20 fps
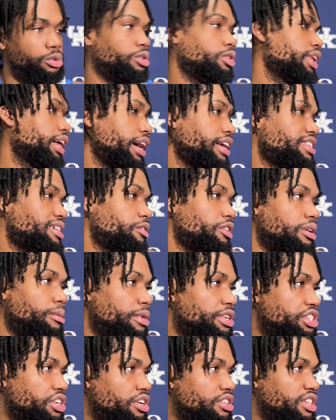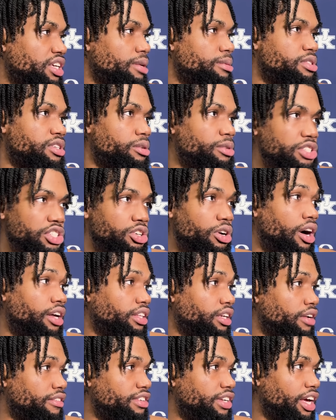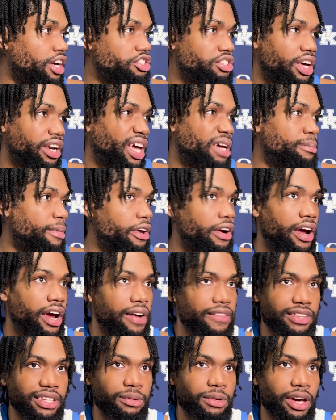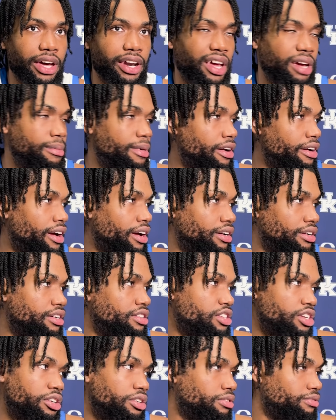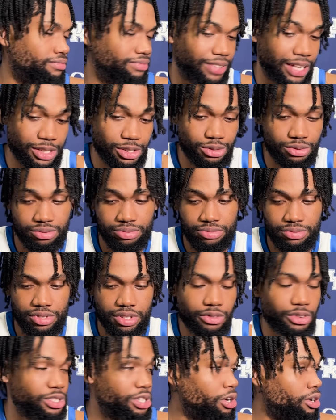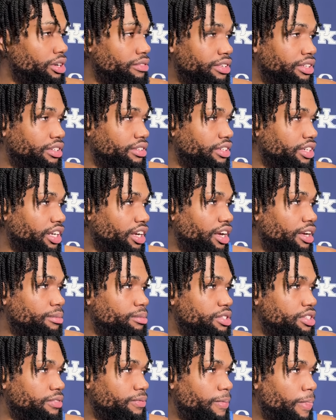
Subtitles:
like I said, we're a mature team, so we should go out there every day and try to get better at everything we got to get better at. So that's the result of it in the games.